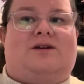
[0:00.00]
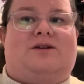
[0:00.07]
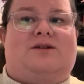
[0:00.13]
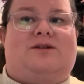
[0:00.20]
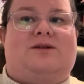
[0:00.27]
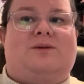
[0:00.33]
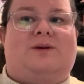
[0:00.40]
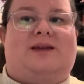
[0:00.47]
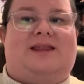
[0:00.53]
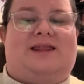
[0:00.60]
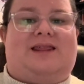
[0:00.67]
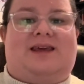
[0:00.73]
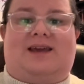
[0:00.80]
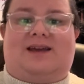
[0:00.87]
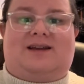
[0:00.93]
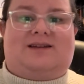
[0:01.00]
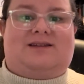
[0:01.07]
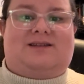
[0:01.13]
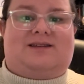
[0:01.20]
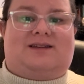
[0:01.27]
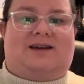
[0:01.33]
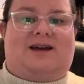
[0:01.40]
doing
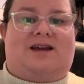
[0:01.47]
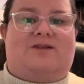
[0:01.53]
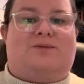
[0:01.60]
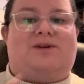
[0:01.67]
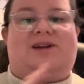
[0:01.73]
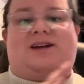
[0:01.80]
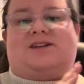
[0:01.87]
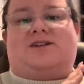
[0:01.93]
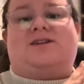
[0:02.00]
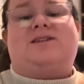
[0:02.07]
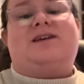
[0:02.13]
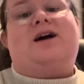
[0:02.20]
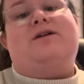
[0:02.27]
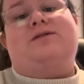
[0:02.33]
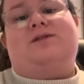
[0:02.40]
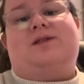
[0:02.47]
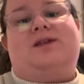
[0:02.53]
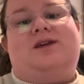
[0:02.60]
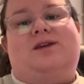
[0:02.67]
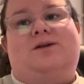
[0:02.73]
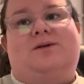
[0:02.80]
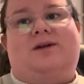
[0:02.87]
things to kind of protect yourself so
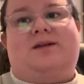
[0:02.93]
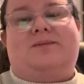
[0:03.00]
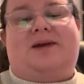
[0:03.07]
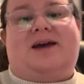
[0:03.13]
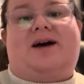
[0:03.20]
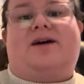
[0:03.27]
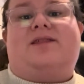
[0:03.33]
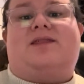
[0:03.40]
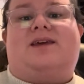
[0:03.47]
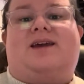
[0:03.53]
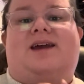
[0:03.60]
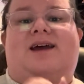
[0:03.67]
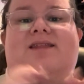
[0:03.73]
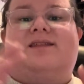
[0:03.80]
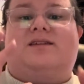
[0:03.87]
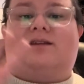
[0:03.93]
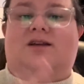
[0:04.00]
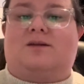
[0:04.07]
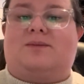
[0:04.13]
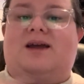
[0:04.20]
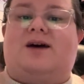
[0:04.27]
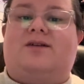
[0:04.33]
that you can be healthy and that you
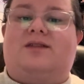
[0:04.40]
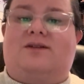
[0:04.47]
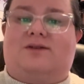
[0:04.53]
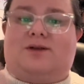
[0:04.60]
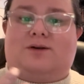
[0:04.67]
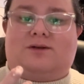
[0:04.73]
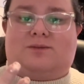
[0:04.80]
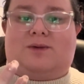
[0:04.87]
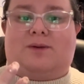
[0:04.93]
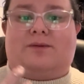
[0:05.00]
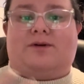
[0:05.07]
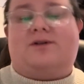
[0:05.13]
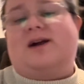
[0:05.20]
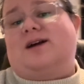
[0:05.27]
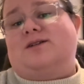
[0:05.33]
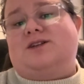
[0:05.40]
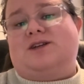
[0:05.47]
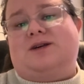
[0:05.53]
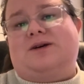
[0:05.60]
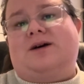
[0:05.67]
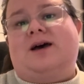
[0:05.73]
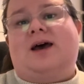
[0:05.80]
can be healthy for those people around
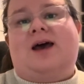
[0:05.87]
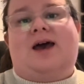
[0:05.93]
you.